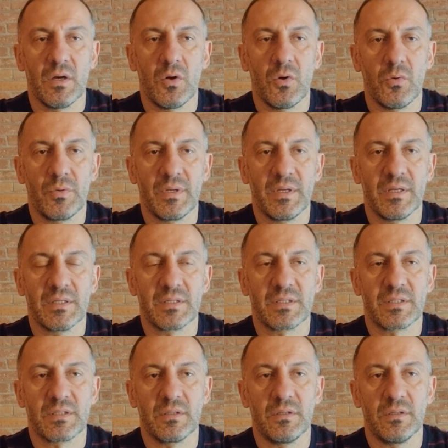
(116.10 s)

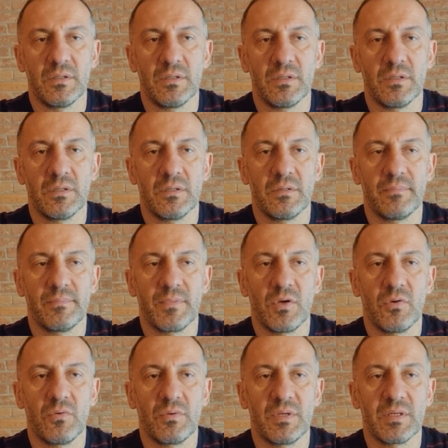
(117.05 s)
owners
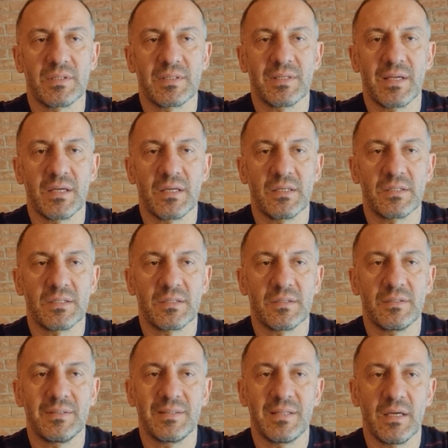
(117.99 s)
raise
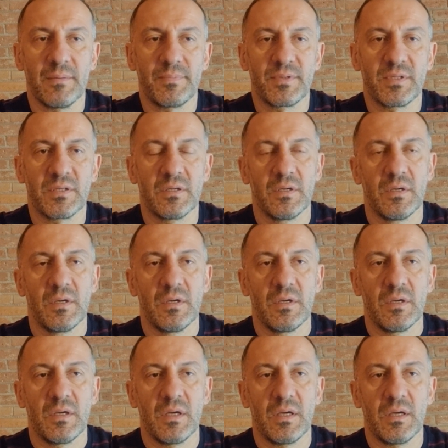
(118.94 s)
debt
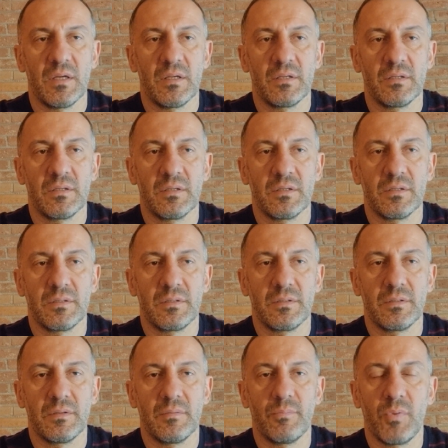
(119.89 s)
and
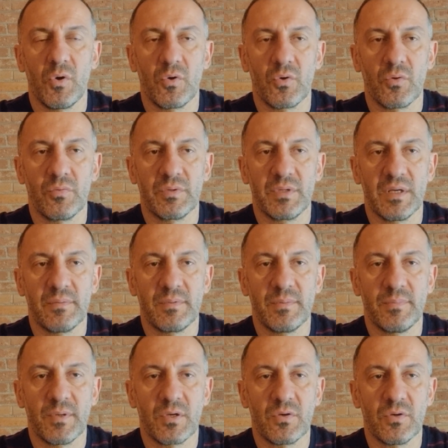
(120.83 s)
borrow debt,
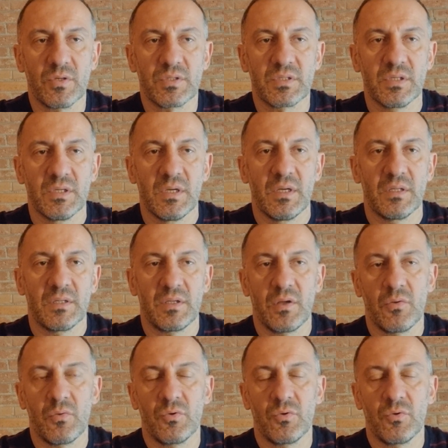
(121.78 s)
because they